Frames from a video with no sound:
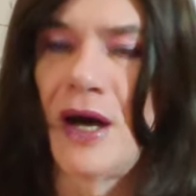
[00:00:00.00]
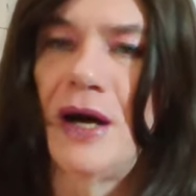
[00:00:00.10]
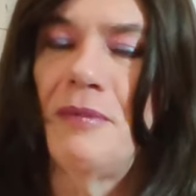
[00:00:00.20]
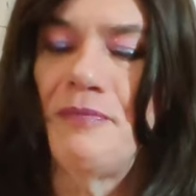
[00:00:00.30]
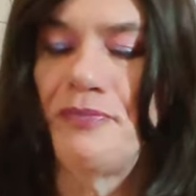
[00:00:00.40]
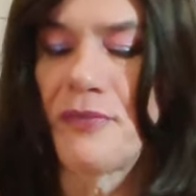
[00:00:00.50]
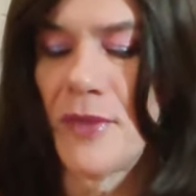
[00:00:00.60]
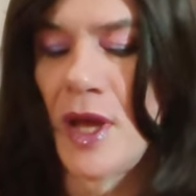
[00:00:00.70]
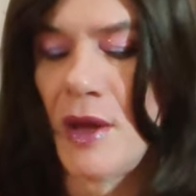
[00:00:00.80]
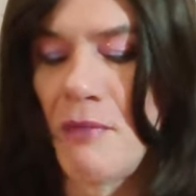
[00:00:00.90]

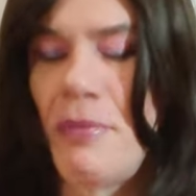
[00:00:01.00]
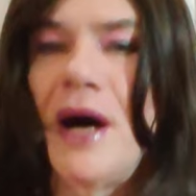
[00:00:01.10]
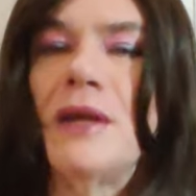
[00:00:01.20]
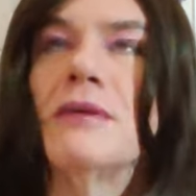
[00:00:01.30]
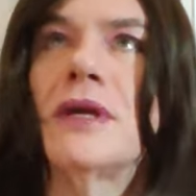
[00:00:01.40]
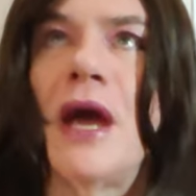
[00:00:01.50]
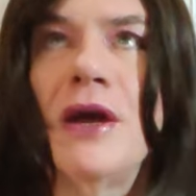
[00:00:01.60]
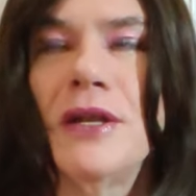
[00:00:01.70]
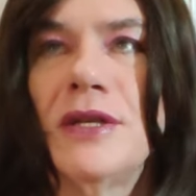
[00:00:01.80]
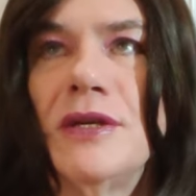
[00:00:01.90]
But
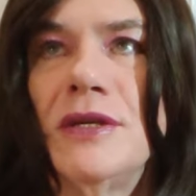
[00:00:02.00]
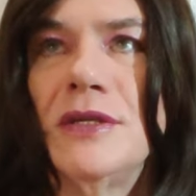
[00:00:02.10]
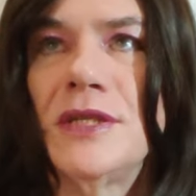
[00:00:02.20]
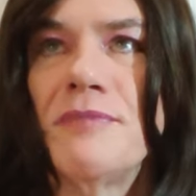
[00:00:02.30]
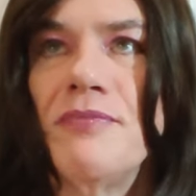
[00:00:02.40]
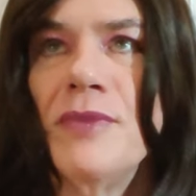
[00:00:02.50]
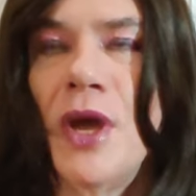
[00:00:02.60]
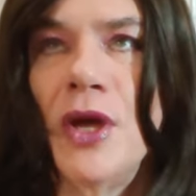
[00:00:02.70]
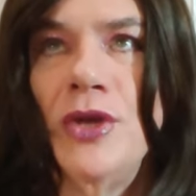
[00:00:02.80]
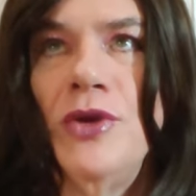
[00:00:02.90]
characters,
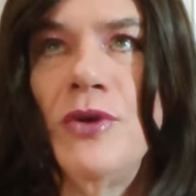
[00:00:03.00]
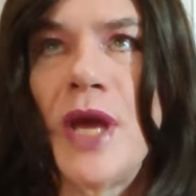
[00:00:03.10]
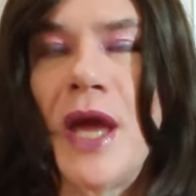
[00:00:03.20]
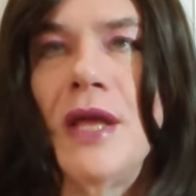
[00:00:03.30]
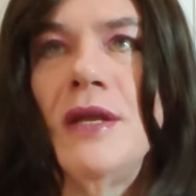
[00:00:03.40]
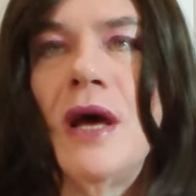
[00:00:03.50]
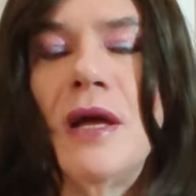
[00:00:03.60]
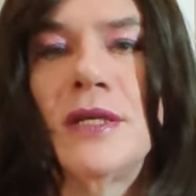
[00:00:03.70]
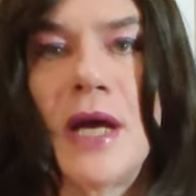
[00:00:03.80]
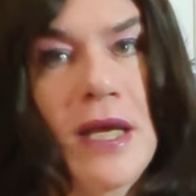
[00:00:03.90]
you
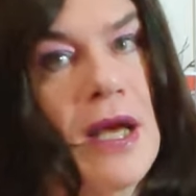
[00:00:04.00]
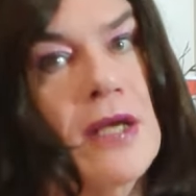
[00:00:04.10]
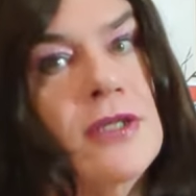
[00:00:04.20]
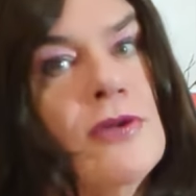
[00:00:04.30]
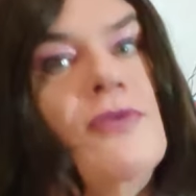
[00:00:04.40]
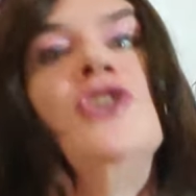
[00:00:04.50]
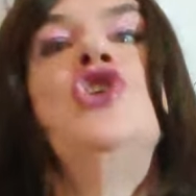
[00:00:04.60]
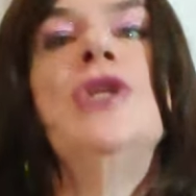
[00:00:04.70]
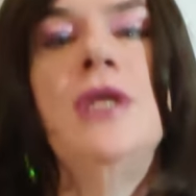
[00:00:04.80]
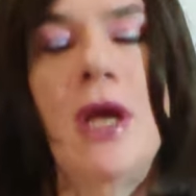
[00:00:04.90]
can take a sort of a
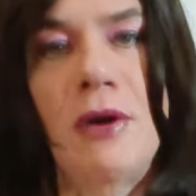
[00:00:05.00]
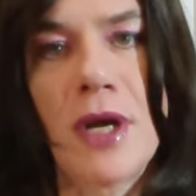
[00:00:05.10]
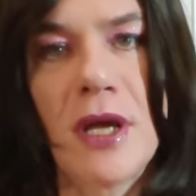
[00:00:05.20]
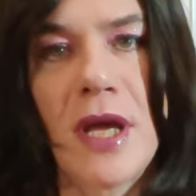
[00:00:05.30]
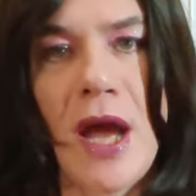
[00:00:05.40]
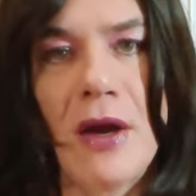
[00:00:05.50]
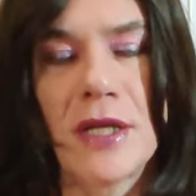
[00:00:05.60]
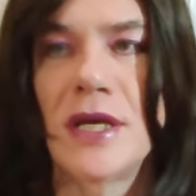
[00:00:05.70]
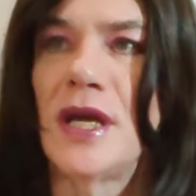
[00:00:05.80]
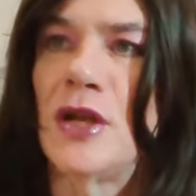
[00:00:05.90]
generic
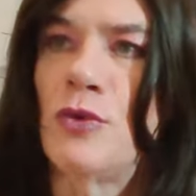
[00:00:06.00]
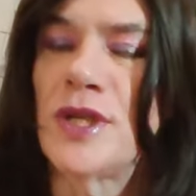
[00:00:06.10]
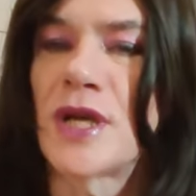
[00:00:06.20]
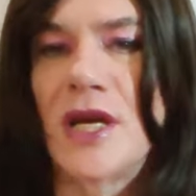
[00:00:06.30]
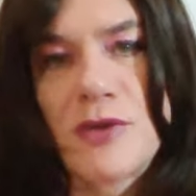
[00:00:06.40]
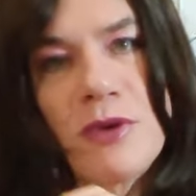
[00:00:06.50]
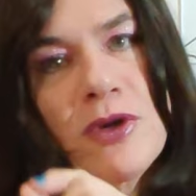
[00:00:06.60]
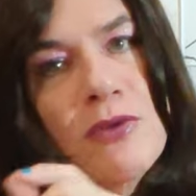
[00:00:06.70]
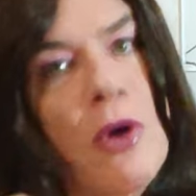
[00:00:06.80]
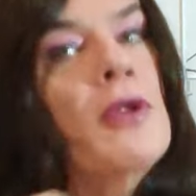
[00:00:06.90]
character, in which case
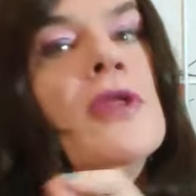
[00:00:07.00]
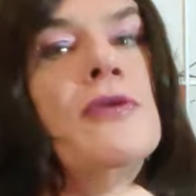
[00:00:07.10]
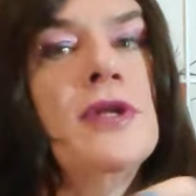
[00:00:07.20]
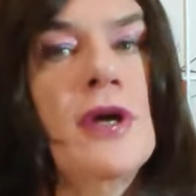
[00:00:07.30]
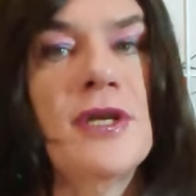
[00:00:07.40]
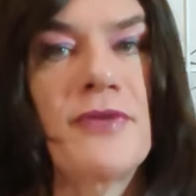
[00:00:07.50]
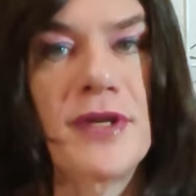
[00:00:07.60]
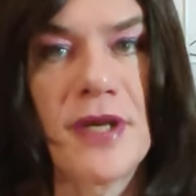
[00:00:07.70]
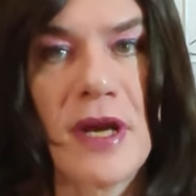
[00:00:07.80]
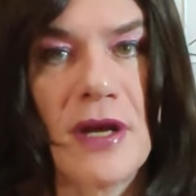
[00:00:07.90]
when you're rolling three dice
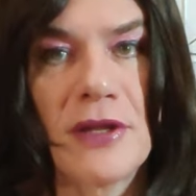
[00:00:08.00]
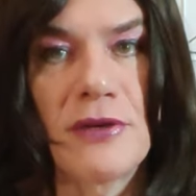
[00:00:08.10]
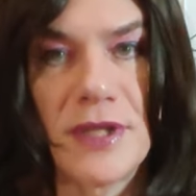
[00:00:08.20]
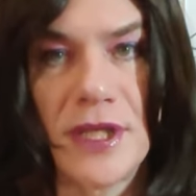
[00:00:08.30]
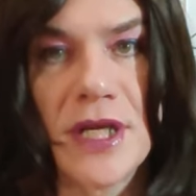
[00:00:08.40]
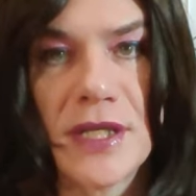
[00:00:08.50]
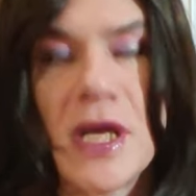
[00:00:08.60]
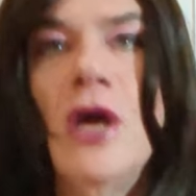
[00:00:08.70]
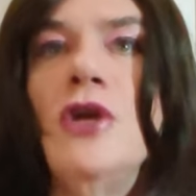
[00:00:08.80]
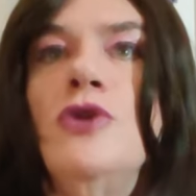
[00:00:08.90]
for each of the
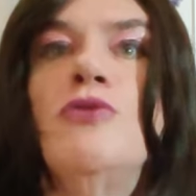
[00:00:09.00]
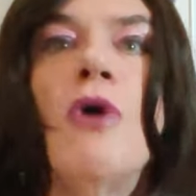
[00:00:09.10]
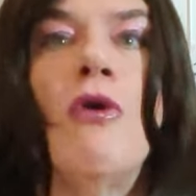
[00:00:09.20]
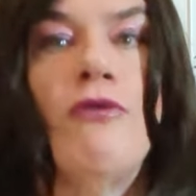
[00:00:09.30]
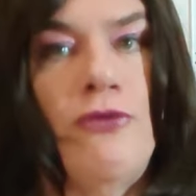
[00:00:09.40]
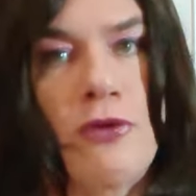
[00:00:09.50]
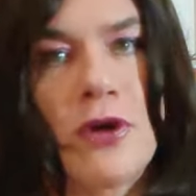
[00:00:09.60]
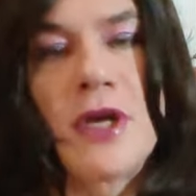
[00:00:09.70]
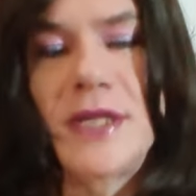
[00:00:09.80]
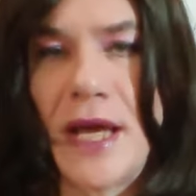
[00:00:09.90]
characteristics, you roll
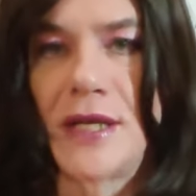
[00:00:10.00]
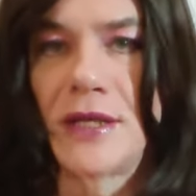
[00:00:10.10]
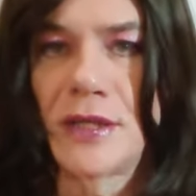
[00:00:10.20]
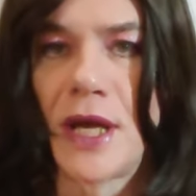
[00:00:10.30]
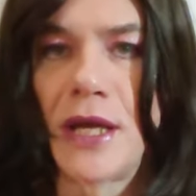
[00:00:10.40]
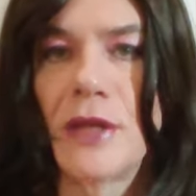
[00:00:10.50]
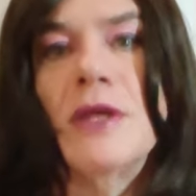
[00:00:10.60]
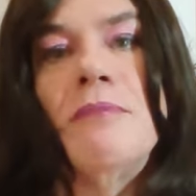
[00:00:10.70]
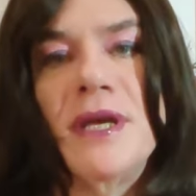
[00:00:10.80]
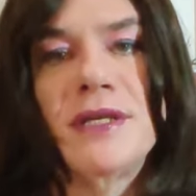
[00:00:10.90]
four dice and
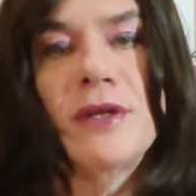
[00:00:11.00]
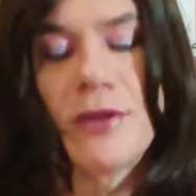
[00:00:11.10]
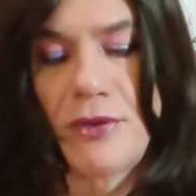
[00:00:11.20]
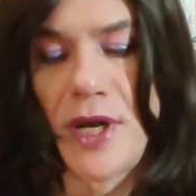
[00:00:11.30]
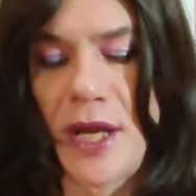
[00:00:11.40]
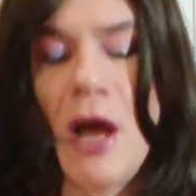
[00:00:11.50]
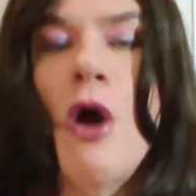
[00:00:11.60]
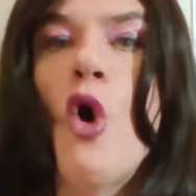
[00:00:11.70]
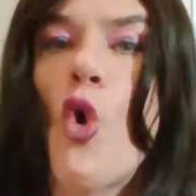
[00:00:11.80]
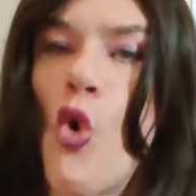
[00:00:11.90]
take the best three.
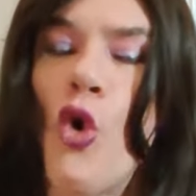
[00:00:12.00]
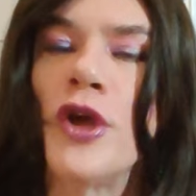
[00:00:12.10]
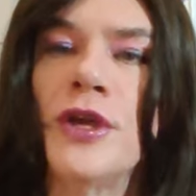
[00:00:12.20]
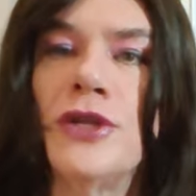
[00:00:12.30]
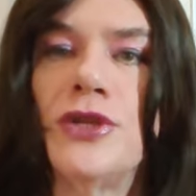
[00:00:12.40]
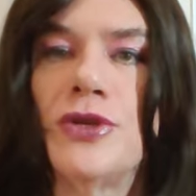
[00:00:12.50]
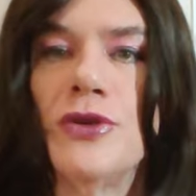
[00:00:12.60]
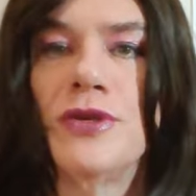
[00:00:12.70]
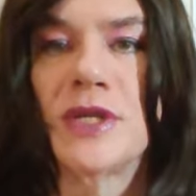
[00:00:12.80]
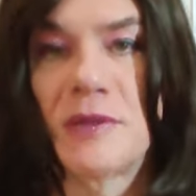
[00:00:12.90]
Or you can
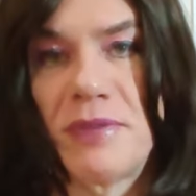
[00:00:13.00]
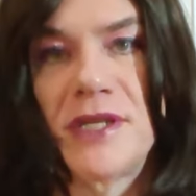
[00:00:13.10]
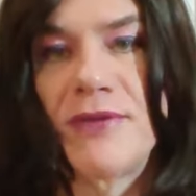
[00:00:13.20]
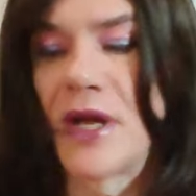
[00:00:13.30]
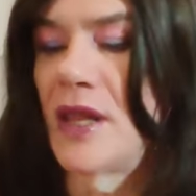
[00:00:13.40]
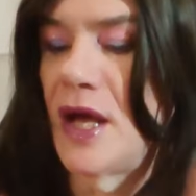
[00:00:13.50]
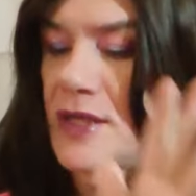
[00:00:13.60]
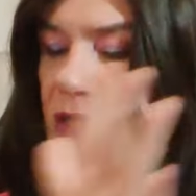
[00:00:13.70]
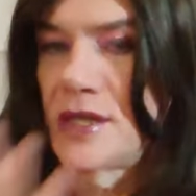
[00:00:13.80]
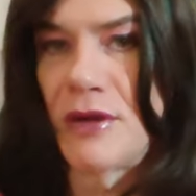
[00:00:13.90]
choose specific
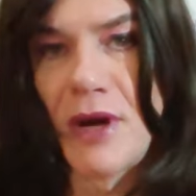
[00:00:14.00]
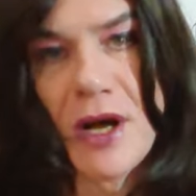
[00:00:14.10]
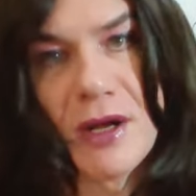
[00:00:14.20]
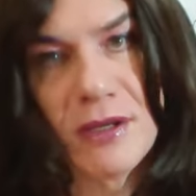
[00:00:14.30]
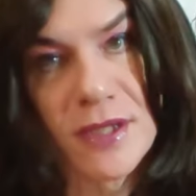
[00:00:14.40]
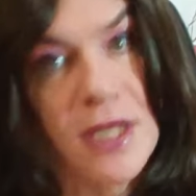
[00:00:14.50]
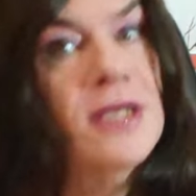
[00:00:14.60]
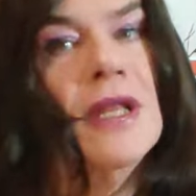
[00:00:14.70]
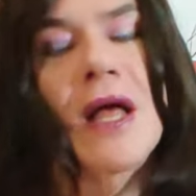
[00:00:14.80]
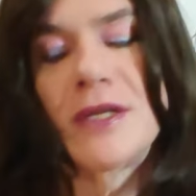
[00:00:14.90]
classes. There are
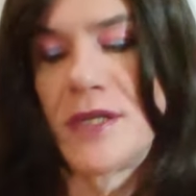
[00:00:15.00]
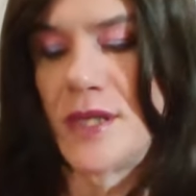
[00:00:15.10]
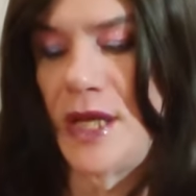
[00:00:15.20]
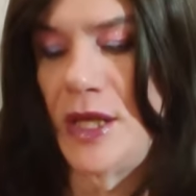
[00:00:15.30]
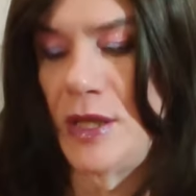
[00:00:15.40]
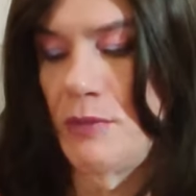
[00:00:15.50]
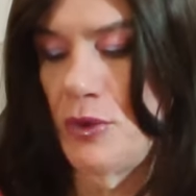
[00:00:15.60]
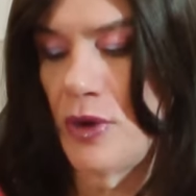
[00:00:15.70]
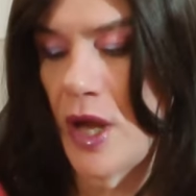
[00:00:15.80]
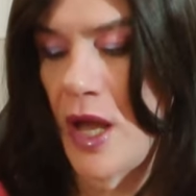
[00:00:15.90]
six classes in the
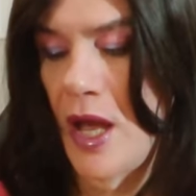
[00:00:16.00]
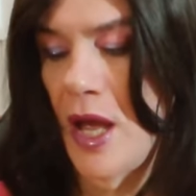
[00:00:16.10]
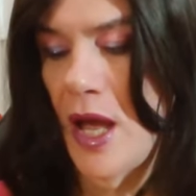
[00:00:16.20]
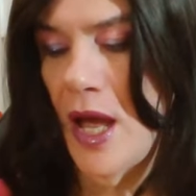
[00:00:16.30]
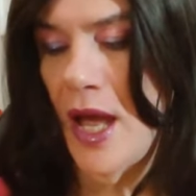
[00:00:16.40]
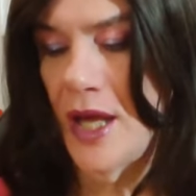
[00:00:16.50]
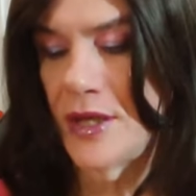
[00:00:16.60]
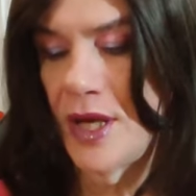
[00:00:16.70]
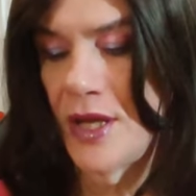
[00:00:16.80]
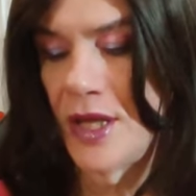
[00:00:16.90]
book,
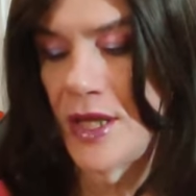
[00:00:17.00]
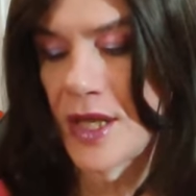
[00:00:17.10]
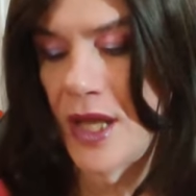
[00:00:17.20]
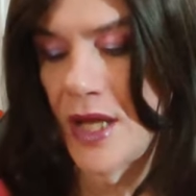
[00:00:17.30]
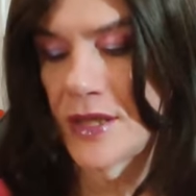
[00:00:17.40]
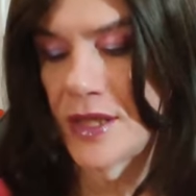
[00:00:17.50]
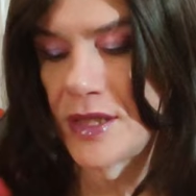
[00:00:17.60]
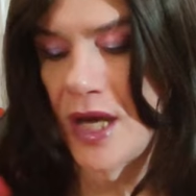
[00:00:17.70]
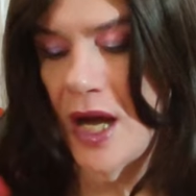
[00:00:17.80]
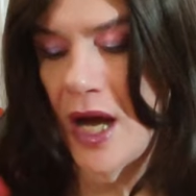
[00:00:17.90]
and these
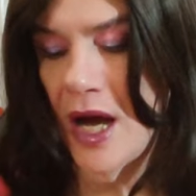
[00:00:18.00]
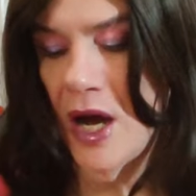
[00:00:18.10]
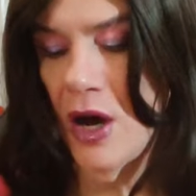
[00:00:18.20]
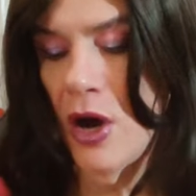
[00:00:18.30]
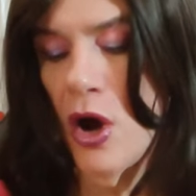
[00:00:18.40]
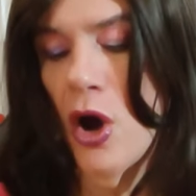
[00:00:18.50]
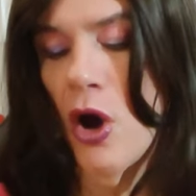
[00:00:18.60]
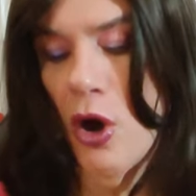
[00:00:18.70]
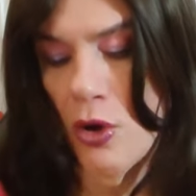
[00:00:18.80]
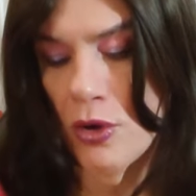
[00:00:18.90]
classes are
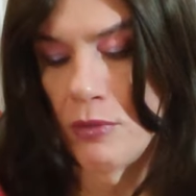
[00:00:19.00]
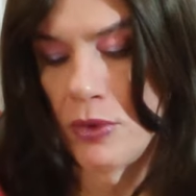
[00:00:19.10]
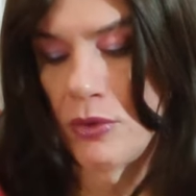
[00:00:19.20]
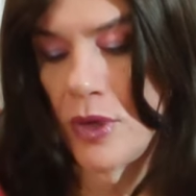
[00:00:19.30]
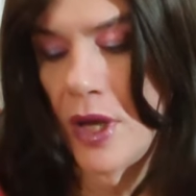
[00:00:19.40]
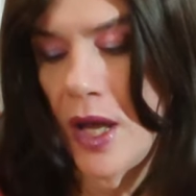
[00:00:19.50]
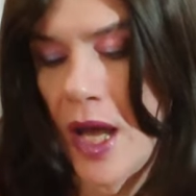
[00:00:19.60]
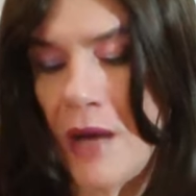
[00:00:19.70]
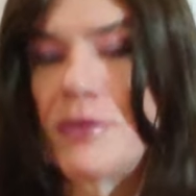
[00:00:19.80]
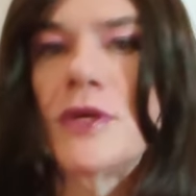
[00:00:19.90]
horrible.
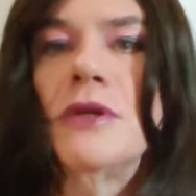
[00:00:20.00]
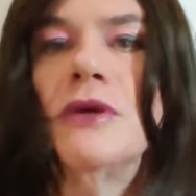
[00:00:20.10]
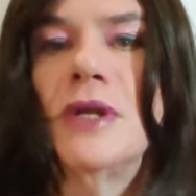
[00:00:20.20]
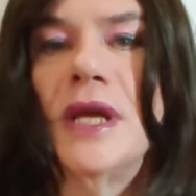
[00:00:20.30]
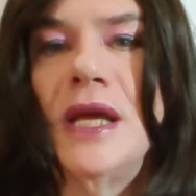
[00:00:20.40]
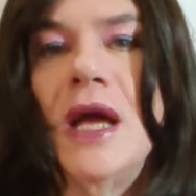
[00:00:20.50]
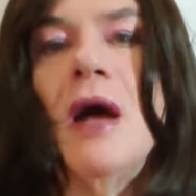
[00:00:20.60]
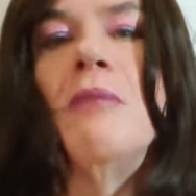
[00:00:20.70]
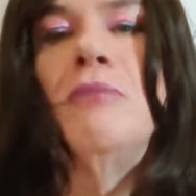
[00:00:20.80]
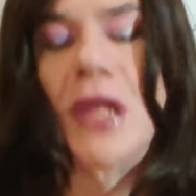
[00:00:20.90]
Absolutely
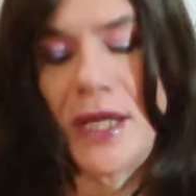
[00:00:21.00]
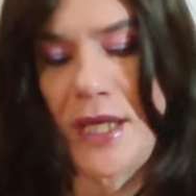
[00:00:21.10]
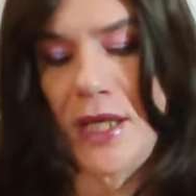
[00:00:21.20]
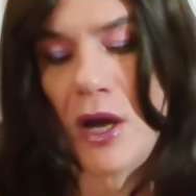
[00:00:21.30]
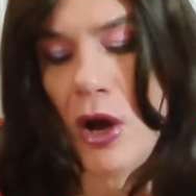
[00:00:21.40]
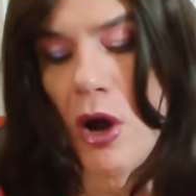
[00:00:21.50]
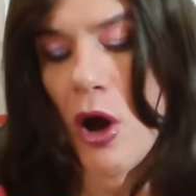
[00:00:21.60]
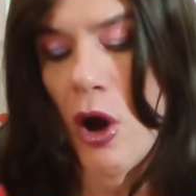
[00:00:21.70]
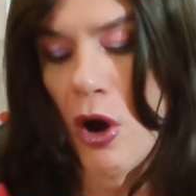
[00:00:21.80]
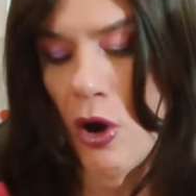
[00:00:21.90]
bloody
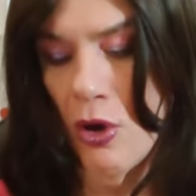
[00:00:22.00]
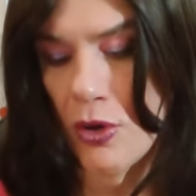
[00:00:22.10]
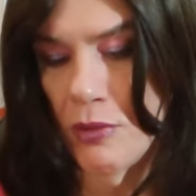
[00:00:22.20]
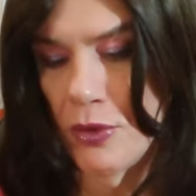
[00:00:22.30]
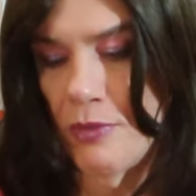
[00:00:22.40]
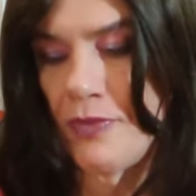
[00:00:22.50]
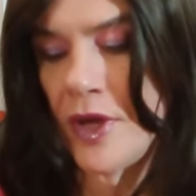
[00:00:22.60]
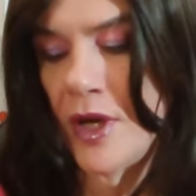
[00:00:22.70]
horrible.